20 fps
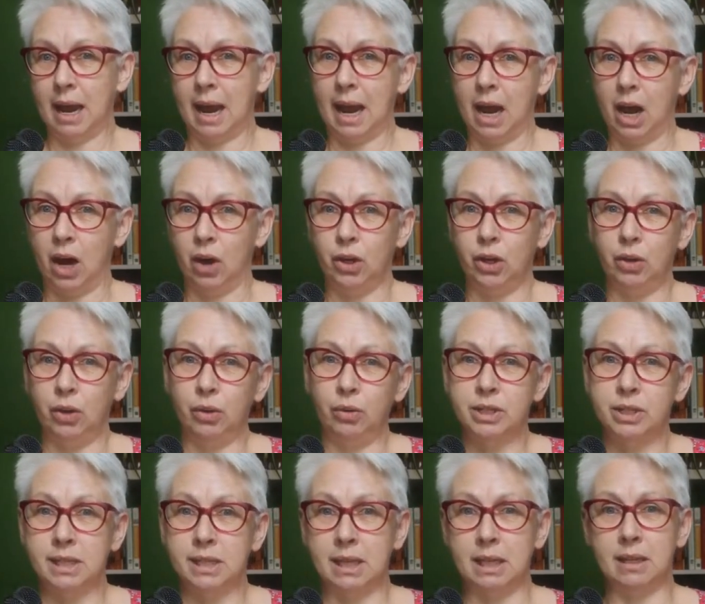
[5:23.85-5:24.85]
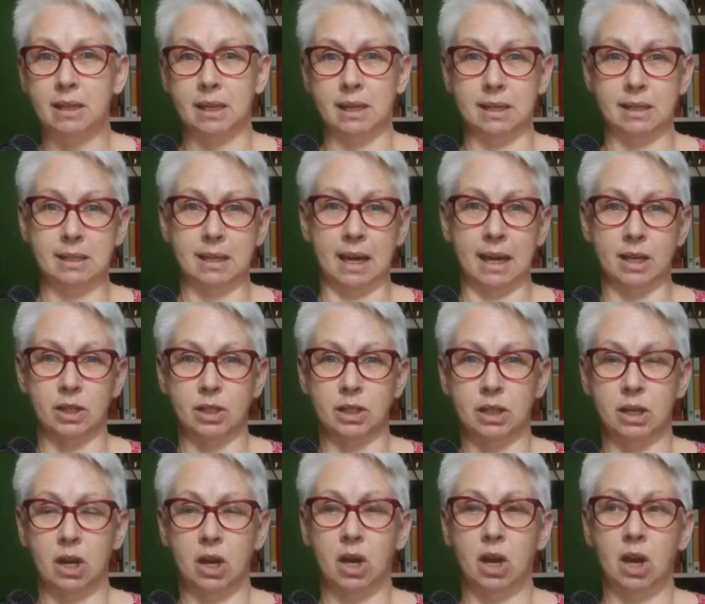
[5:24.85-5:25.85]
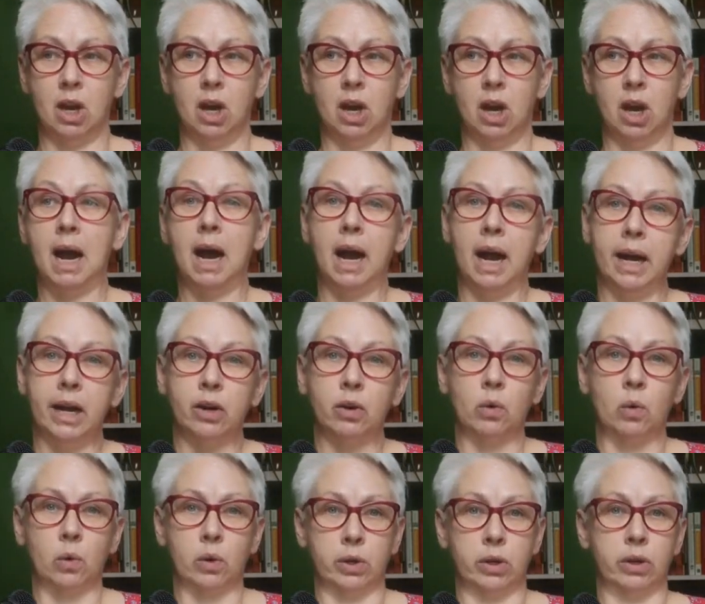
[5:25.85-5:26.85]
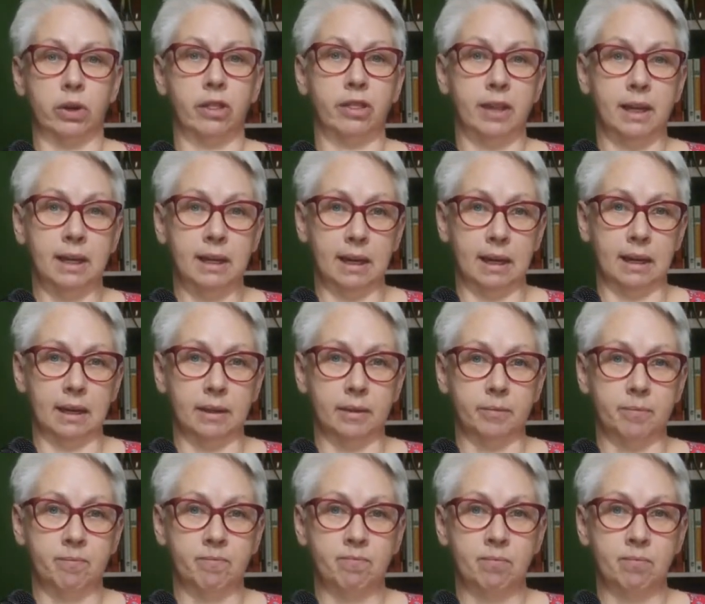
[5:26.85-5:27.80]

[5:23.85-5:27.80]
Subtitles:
How you see this as higher order thinking.